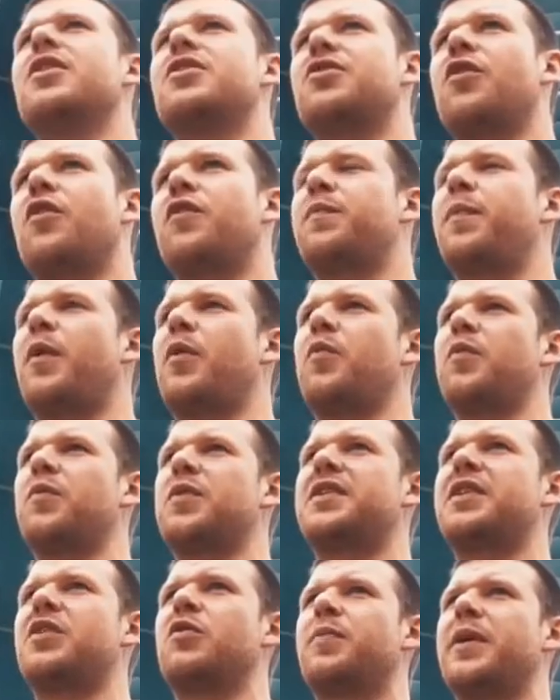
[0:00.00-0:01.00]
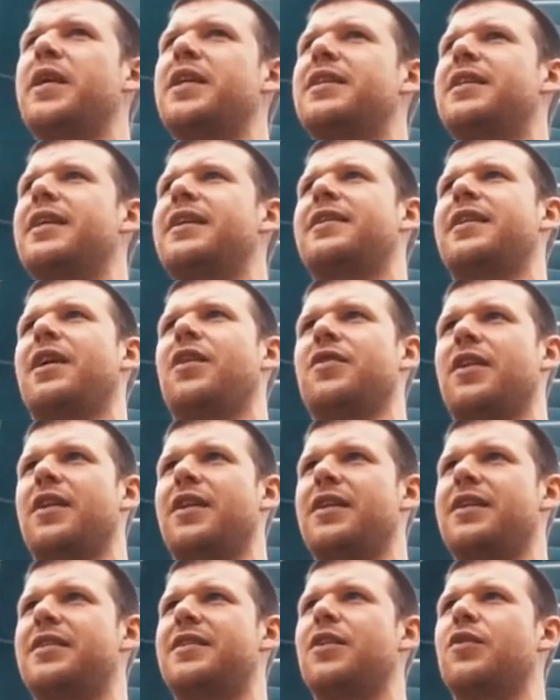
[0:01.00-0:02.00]
Soft but still being detailed,
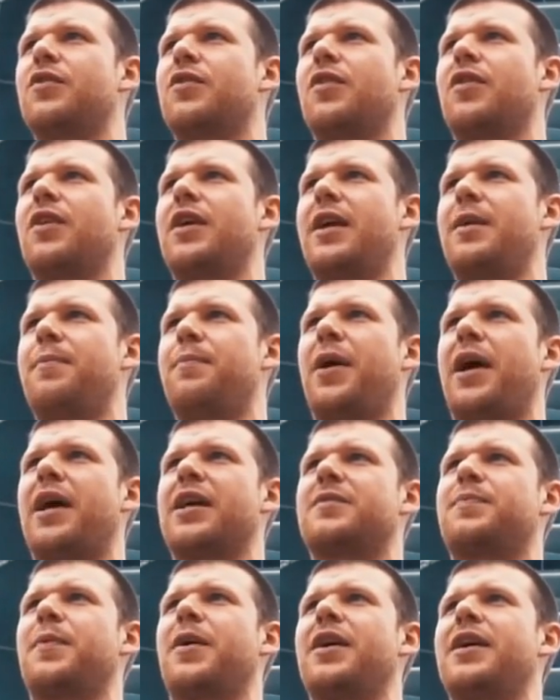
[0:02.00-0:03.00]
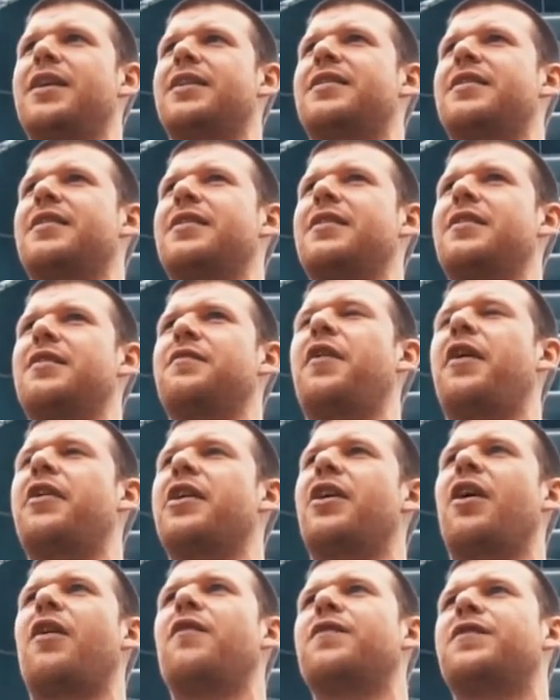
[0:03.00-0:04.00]
and it's still got impacts, but it's
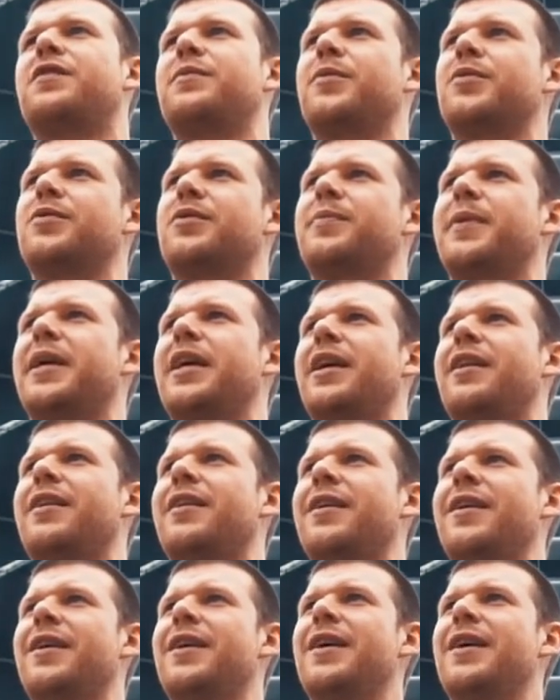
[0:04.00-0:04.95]
very comfortable to be in.